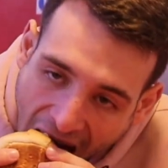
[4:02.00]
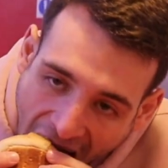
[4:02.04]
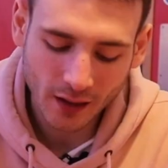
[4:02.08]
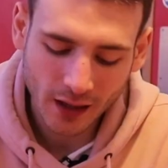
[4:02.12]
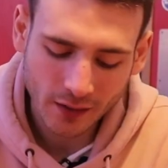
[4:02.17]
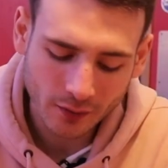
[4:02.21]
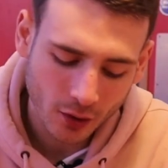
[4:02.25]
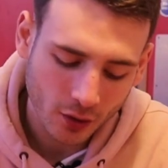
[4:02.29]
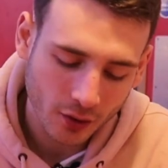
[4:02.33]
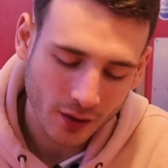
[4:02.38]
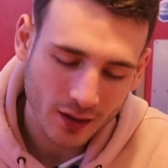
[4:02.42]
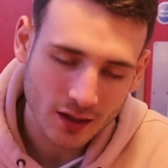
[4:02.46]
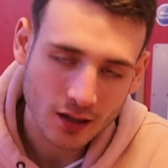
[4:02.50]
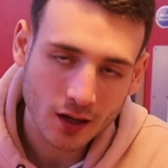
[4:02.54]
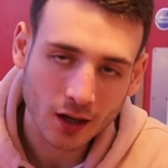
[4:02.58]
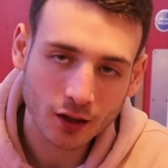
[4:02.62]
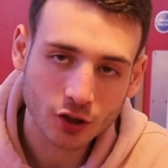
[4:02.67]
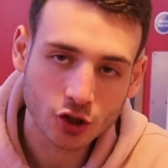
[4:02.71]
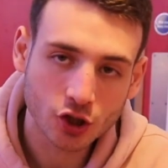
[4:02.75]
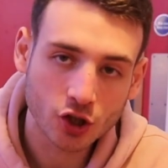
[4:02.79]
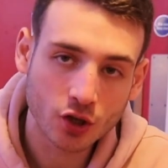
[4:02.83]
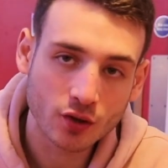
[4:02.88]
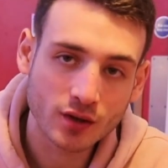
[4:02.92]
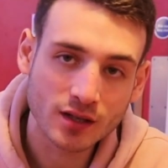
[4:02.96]
Even though there's
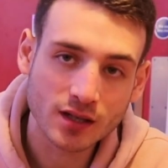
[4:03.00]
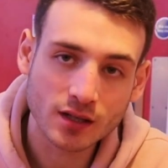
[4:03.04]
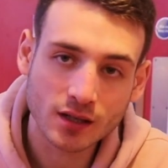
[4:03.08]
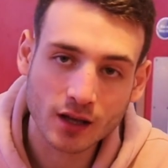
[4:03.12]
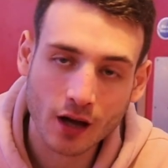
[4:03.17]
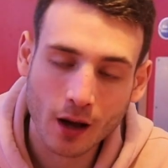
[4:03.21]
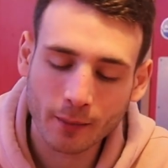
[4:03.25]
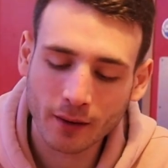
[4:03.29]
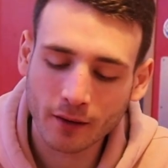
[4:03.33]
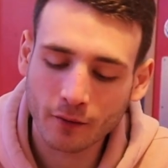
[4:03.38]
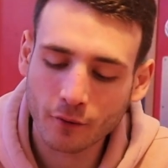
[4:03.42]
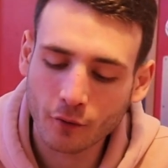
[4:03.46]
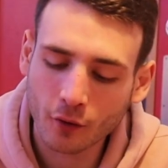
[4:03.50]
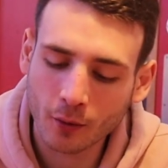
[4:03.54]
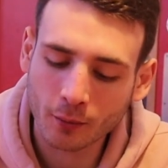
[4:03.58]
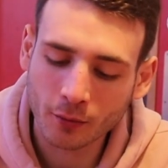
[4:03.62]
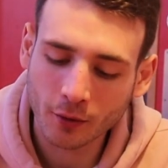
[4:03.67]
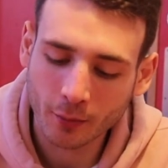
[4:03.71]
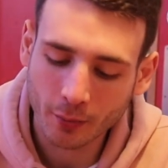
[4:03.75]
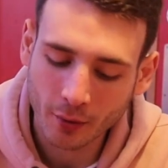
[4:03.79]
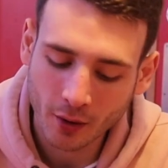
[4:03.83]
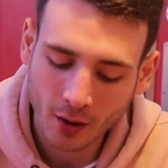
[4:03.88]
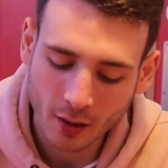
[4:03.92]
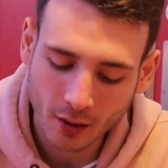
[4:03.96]
like juices coming from
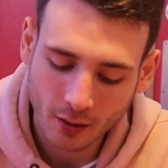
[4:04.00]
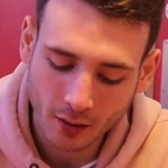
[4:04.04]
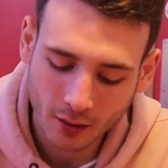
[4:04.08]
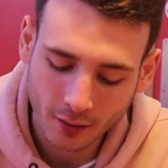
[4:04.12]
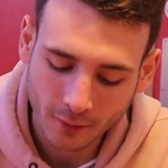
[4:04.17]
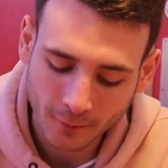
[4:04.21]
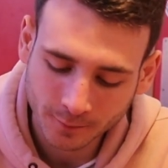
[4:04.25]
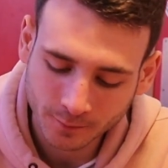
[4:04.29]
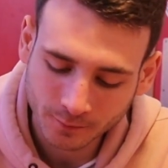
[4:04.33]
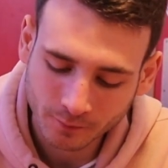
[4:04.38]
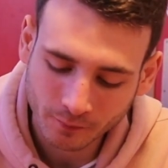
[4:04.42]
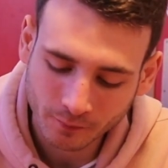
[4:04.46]
the burger,